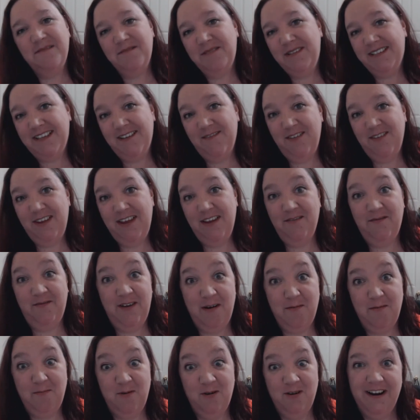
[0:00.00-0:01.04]
I'm just giving you a
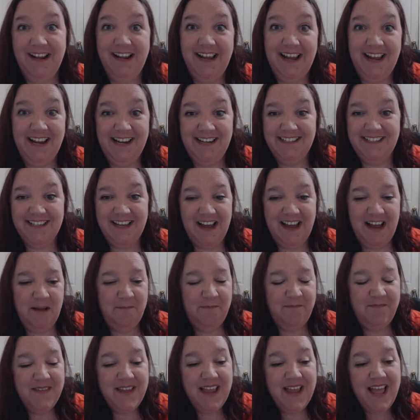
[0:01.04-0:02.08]
fair warning ahead of
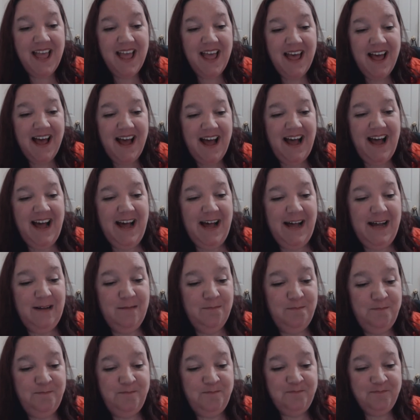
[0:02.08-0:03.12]
time.
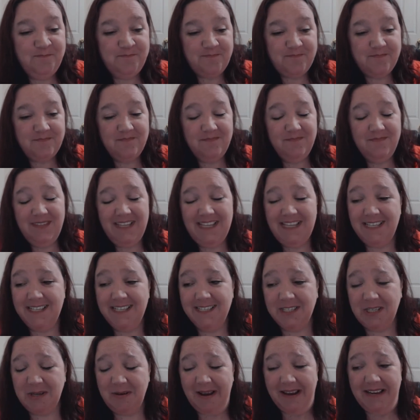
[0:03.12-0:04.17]
Um,
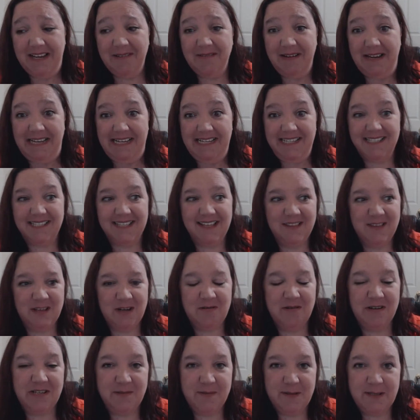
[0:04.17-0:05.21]
so anyways, the
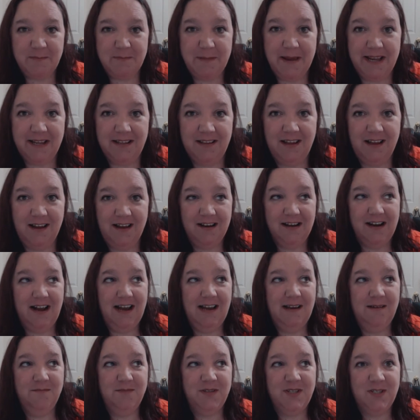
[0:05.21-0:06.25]
Christmas make along,
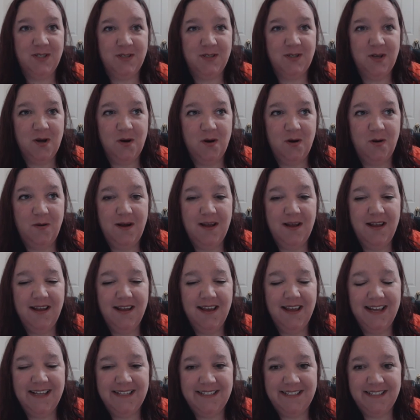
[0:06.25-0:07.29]
I am so
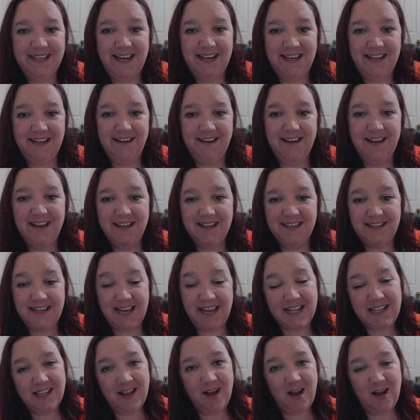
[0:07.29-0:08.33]
excited.
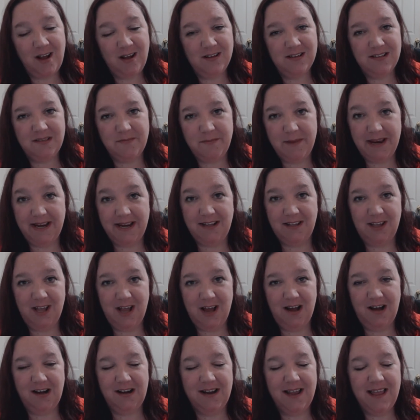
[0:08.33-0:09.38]
Deck the halls make
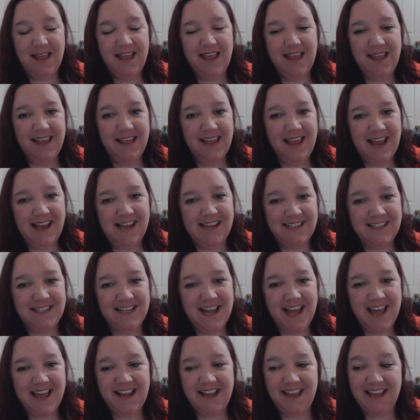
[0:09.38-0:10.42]
along,
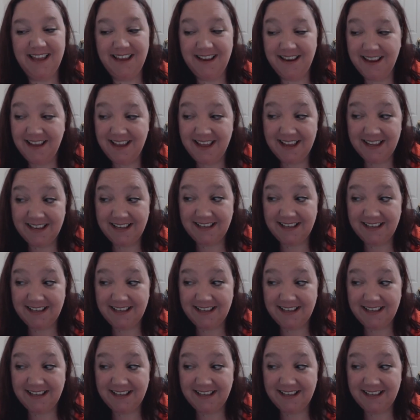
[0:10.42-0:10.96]
hashtag it.